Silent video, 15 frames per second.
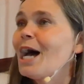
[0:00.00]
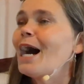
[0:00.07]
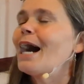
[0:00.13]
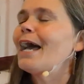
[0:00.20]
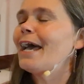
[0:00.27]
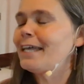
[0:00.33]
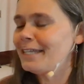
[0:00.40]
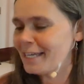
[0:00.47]
I
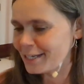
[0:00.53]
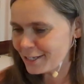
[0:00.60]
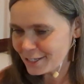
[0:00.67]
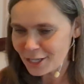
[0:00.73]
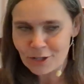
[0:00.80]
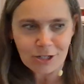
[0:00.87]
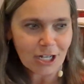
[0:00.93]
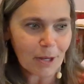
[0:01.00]
had yet
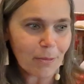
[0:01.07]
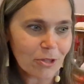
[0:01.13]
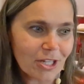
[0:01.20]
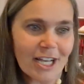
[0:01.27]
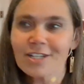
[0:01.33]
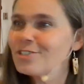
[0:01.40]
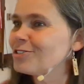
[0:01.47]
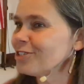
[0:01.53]
another couple
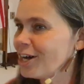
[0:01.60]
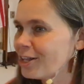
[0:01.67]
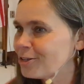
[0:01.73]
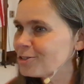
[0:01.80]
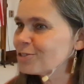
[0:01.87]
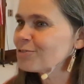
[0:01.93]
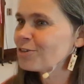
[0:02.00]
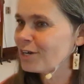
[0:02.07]

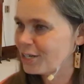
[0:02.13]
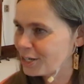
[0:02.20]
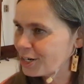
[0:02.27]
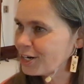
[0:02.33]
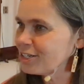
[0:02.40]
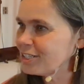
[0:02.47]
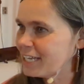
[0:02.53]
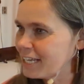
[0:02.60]
$1,000s of credit
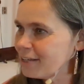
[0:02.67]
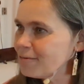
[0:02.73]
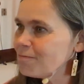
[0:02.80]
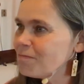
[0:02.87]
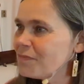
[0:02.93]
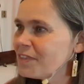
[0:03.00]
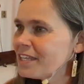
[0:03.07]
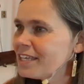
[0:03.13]
card
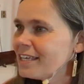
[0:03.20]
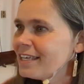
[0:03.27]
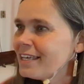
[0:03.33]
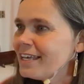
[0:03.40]
debt.